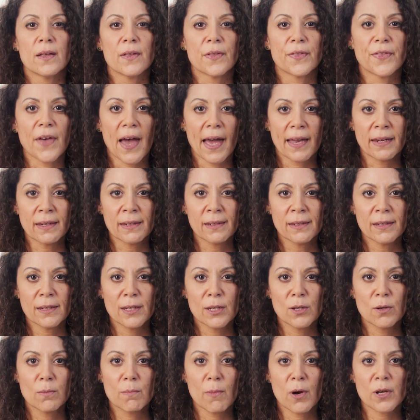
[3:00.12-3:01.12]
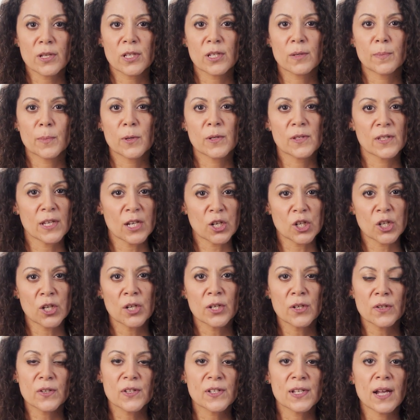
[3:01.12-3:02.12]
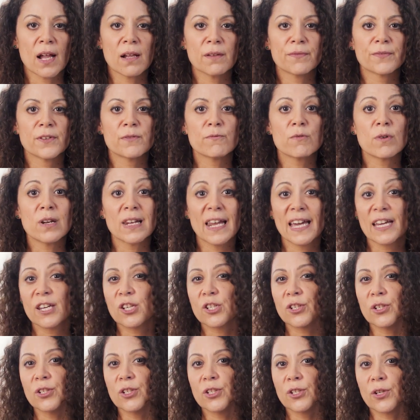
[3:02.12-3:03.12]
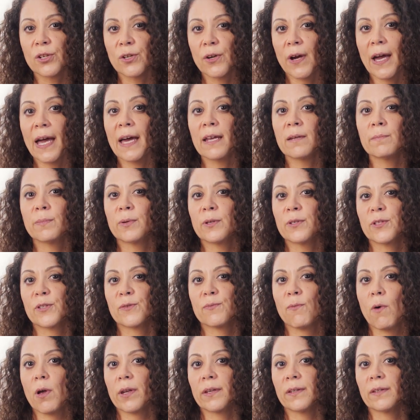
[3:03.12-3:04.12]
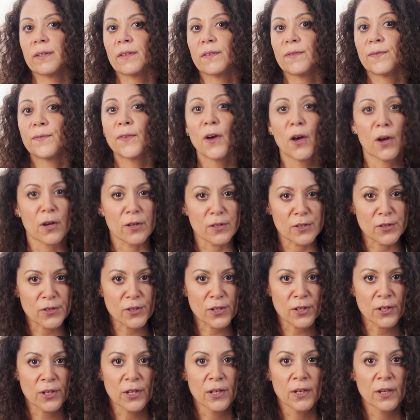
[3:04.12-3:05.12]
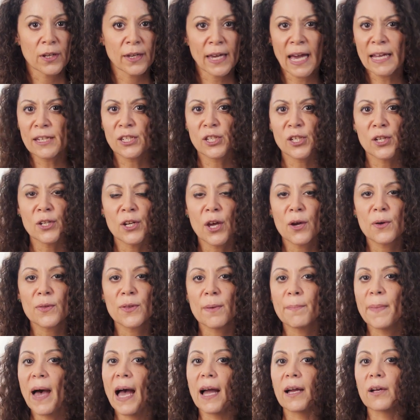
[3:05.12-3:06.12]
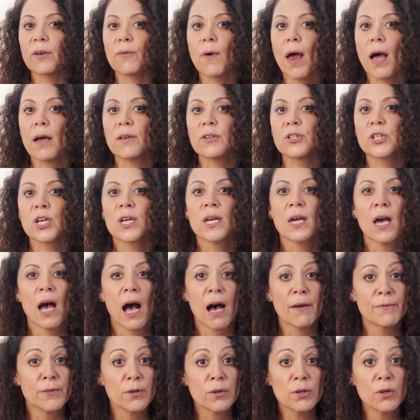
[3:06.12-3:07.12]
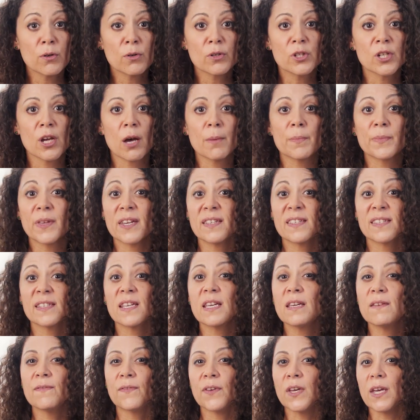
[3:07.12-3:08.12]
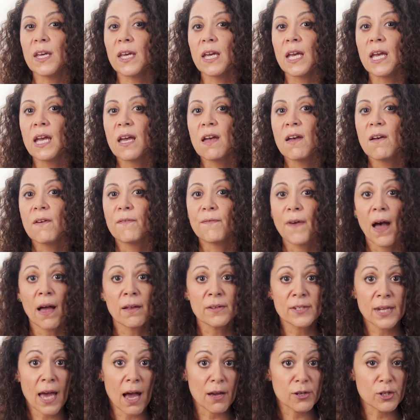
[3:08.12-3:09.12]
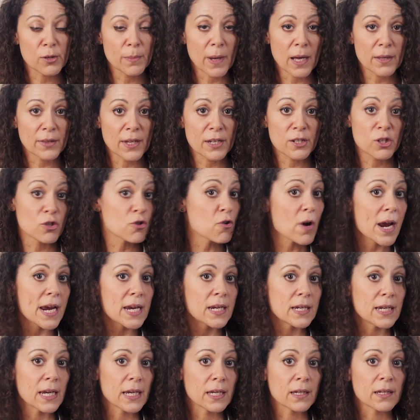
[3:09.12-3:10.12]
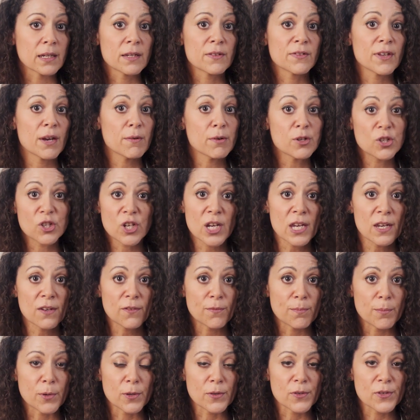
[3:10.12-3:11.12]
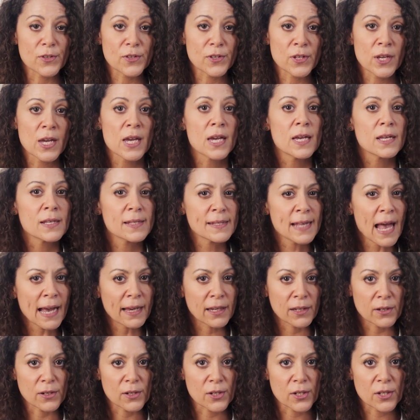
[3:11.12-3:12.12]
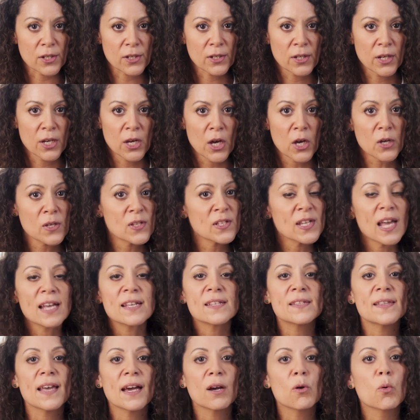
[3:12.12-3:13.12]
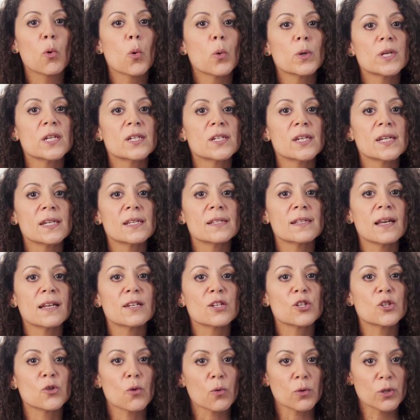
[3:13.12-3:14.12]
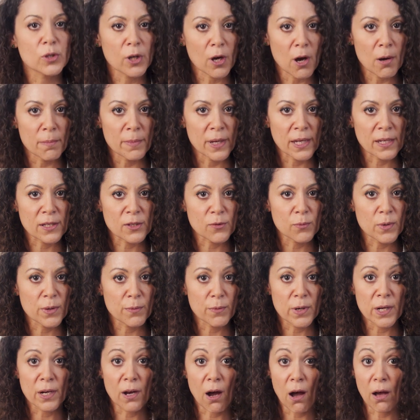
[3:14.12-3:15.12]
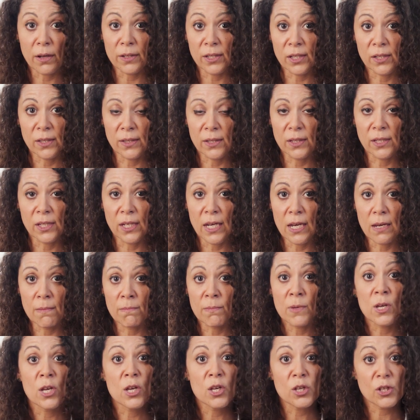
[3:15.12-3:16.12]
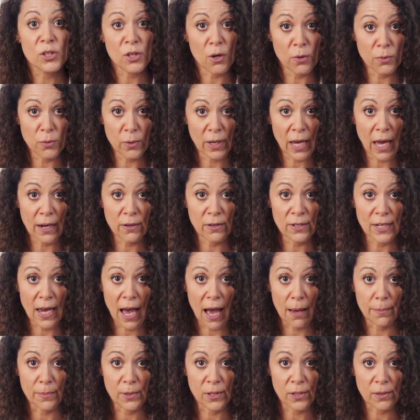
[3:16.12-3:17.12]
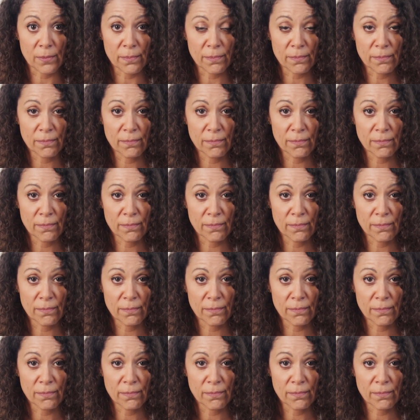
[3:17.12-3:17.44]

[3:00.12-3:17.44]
Then you must position yourself in relation to your N+1. First, get to know the background. Have you looked up their CV, found out about their training, their achievements? Second, assess their qualities and shortcomings with regard to the team so you can adapt.